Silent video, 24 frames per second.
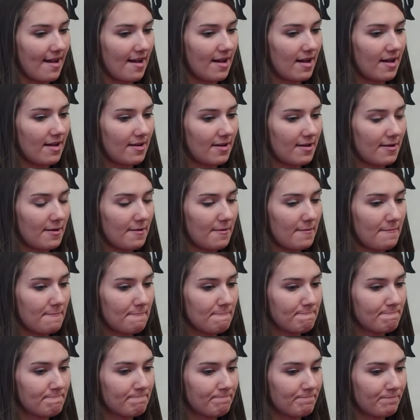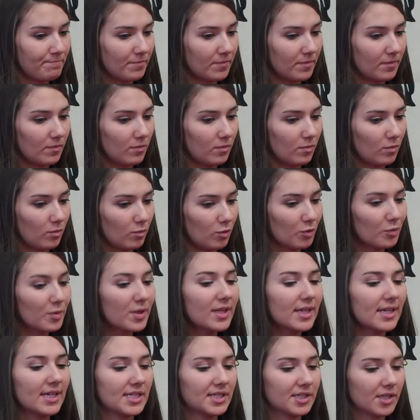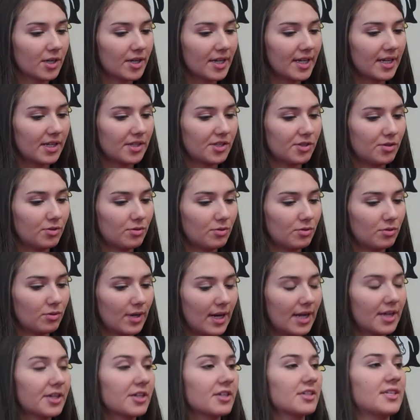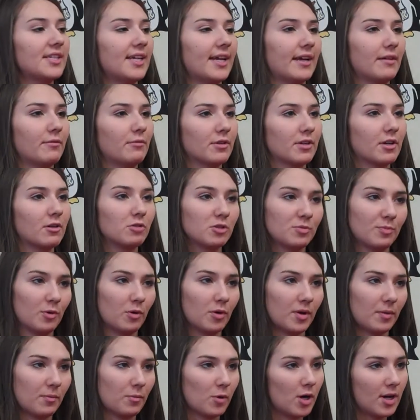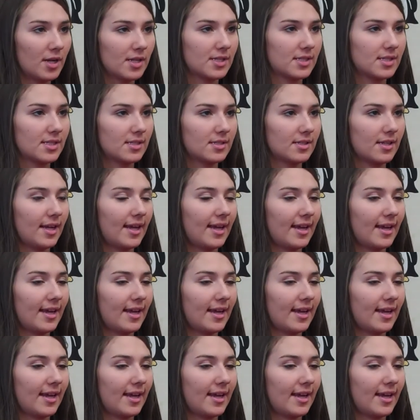We're really starting to understand what Coach Bolden wants.